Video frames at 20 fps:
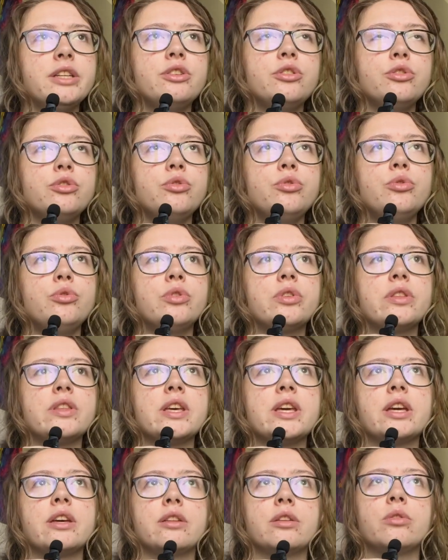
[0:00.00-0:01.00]
do
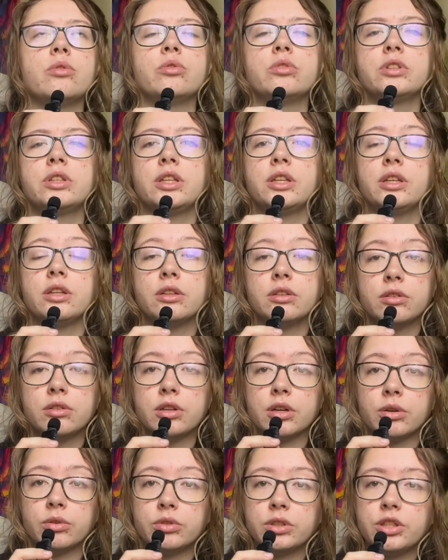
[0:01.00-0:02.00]
think the
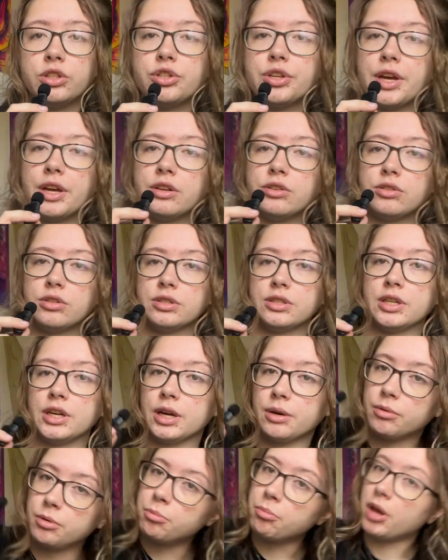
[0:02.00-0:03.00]
only changes that
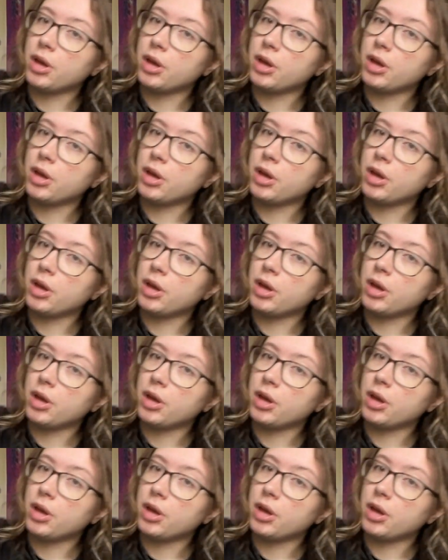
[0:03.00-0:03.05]
I would